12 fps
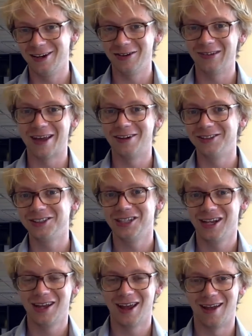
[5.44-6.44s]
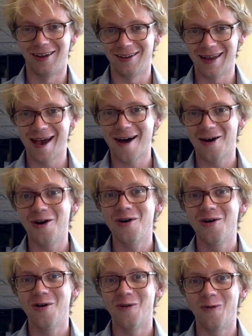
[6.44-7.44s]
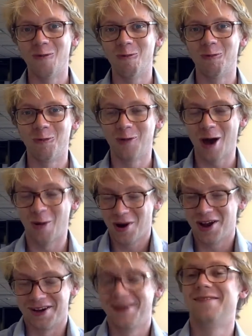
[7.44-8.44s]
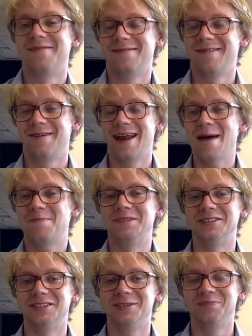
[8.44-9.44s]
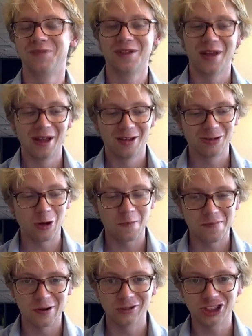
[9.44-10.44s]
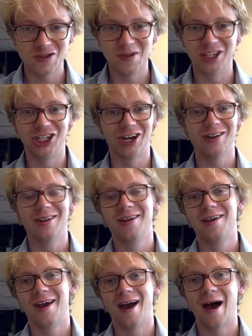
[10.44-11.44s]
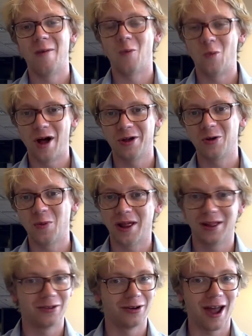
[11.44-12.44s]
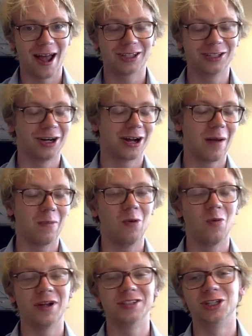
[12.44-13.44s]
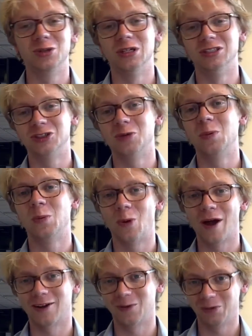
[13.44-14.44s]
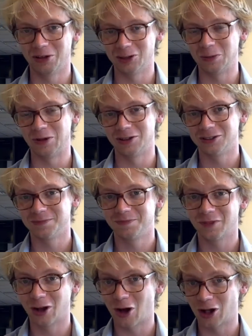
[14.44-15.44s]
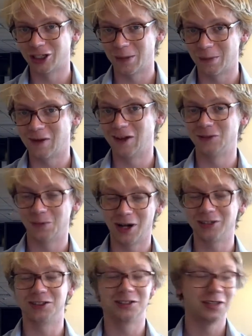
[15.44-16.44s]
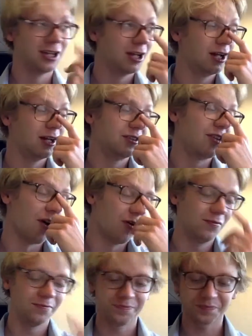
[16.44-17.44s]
your letters, and now what? What happens? So post submission, while you're waiting, there actually are a couple of ways that you can still be proactive with the experience, the college application process. So